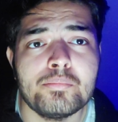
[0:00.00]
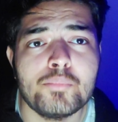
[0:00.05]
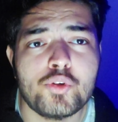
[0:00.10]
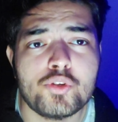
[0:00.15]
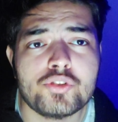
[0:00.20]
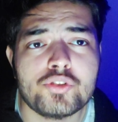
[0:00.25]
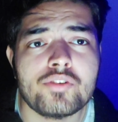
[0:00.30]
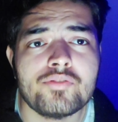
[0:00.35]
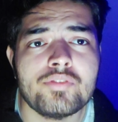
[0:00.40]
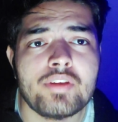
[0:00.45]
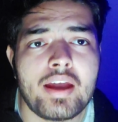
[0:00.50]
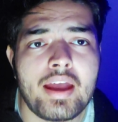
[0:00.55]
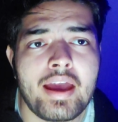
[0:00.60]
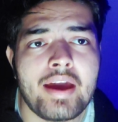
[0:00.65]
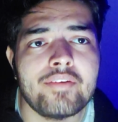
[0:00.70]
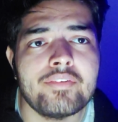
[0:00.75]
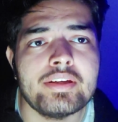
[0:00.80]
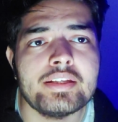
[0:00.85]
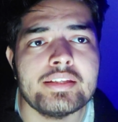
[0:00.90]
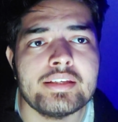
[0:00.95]
Most of the
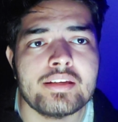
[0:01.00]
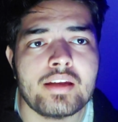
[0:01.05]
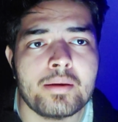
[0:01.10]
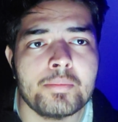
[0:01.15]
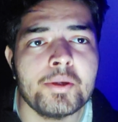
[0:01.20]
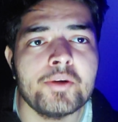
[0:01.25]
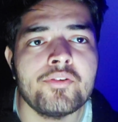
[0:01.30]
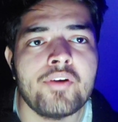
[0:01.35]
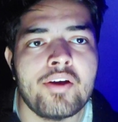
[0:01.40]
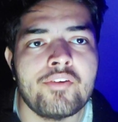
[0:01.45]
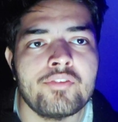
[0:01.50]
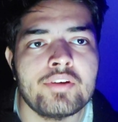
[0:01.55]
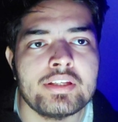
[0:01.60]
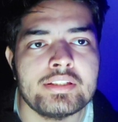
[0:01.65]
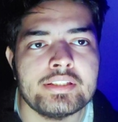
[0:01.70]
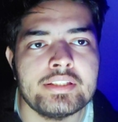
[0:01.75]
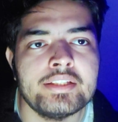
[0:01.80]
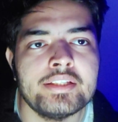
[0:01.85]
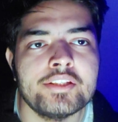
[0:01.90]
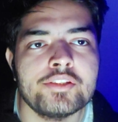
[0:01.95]
average and above
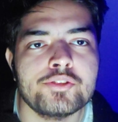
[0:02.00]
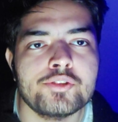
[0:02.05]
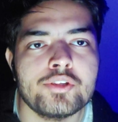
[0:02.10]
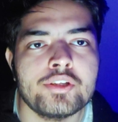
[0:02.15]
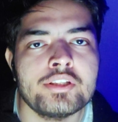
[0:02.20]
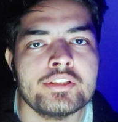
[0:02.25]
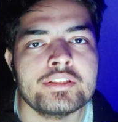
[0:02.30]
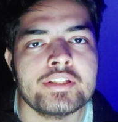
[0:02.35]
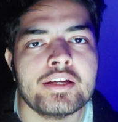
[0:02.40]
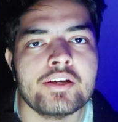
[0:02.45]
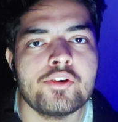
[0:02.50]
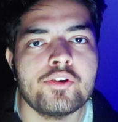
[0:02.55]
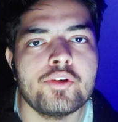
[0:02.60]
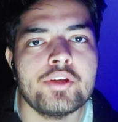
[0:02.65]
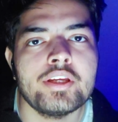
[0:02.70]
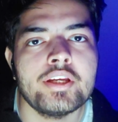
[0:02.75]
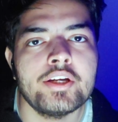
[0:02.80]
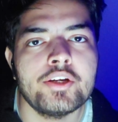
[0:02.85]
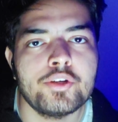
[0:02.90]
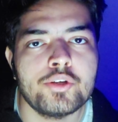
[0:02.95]
average Indian students are
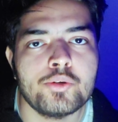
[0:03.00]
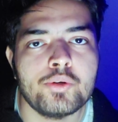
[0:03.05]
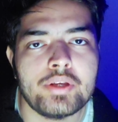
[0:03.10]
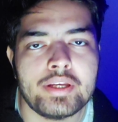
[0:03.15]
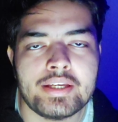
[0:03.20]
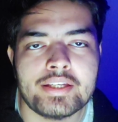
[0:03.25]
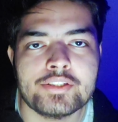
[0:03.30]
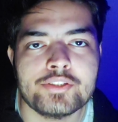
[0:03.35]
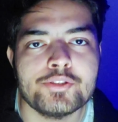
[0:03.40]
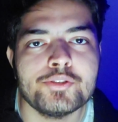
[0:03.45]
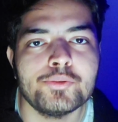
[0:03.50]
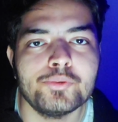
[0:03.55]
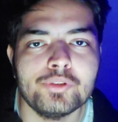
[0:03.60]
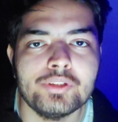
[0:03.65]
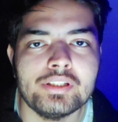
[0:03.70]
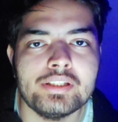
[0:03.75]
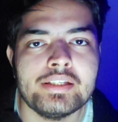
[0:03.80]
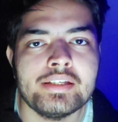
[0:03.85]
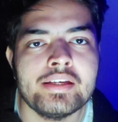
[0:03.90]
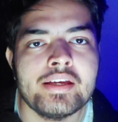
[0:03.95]
going into ASU
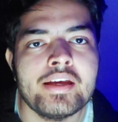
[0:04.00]
only.